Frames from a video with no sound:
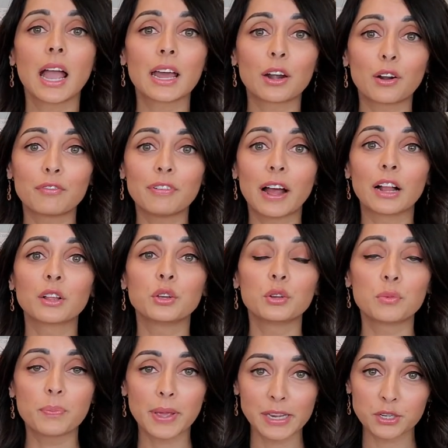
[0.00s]
and our
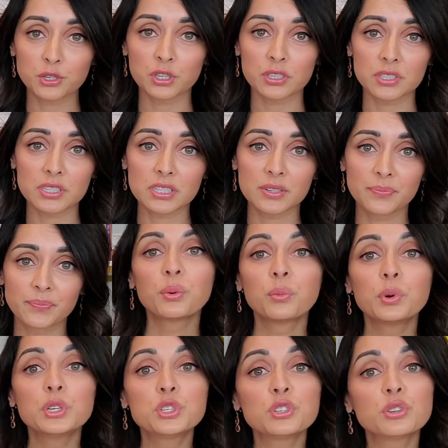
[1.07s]
valued patients.
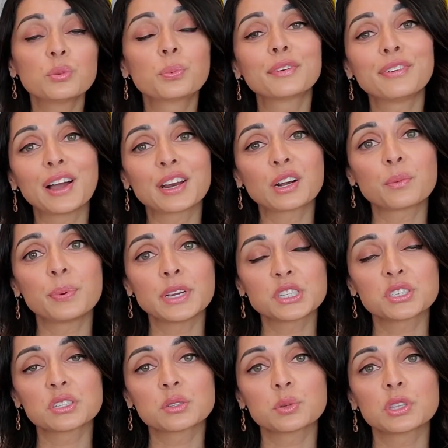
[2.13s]
We do provide our
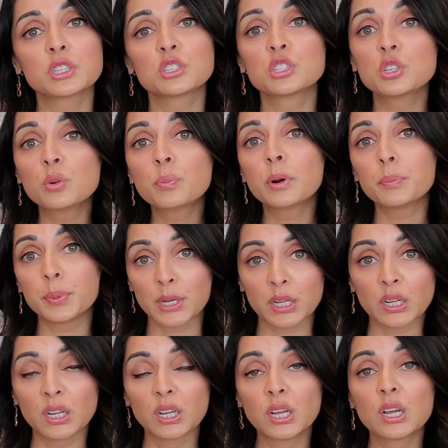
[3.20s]
patients with a super
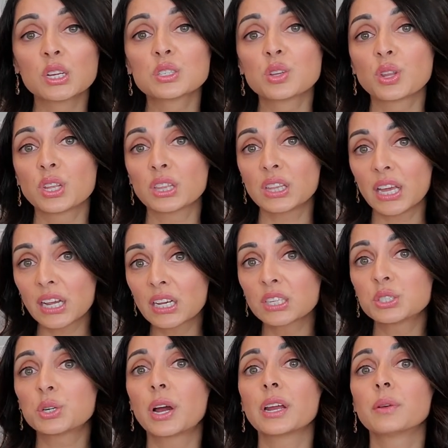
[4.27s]
bill so that they
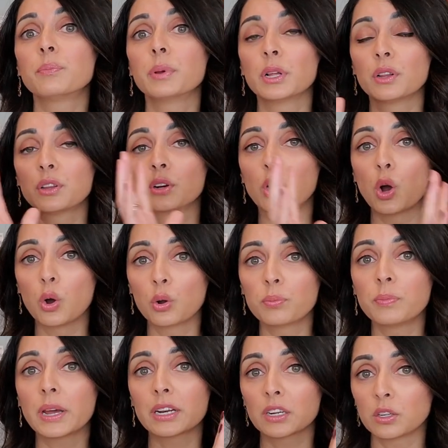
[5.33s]
can try to build their
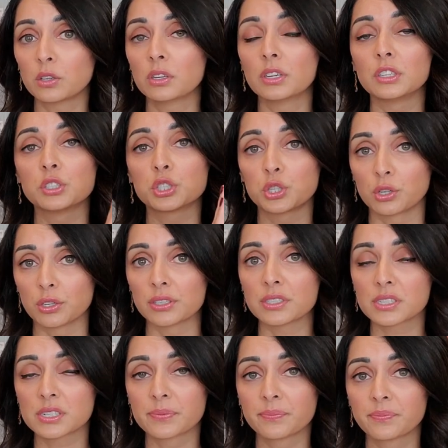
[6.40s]
own medical
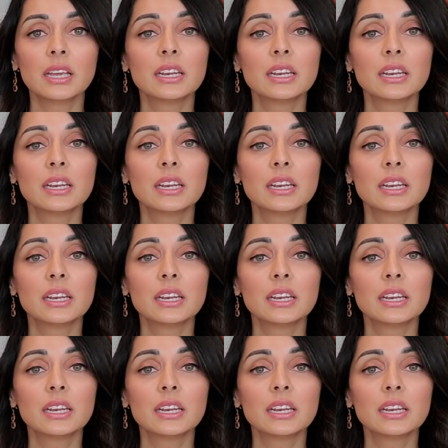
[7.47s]
insurance.